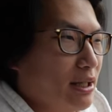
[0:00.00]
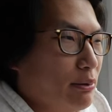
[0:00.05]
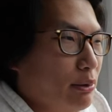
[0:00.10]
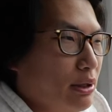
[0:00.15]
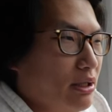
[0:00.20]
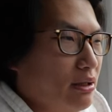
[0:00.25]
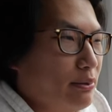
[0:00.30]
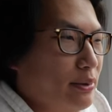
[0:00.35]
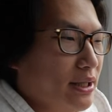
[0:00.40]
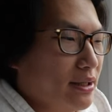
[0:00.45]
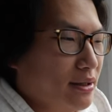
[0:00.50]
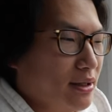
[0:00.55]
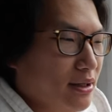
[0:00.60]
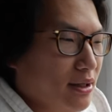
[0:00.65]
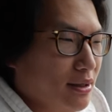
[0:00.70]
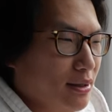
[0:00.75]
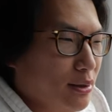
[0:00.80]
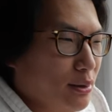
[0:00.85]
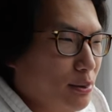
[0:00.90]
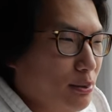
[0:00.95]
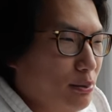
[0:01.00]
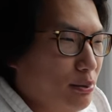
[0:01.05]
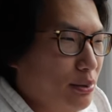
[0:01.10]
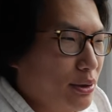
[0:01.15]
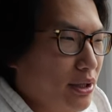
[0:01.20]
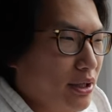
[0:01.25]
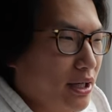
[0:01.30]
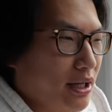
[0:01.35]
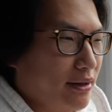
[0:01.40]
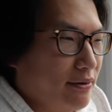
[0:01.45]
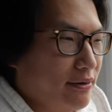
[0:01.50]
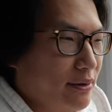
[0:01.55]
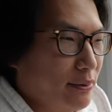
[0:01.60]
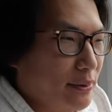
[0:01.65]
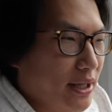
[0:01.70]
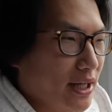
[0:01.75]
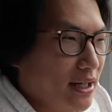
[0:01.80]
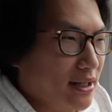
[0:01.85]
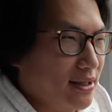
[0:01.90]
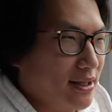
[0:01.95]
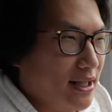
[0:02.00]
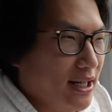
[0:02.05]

I'm a little bit burned out from that.